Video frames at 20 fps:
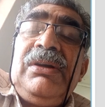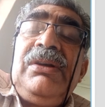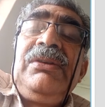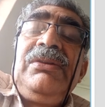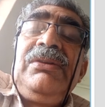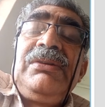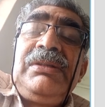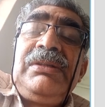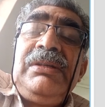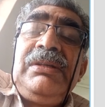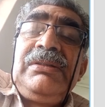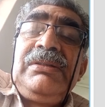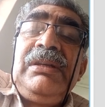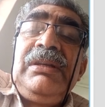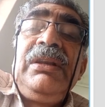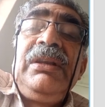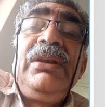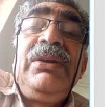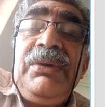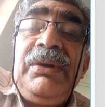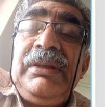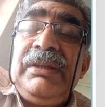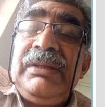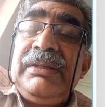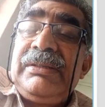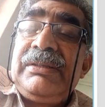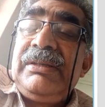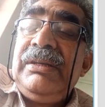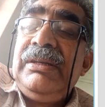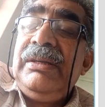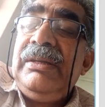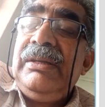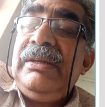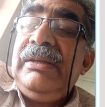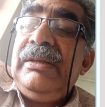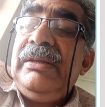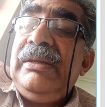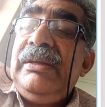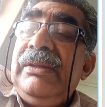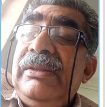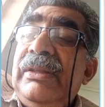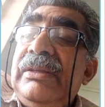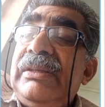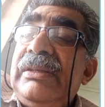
all those things include in this. Then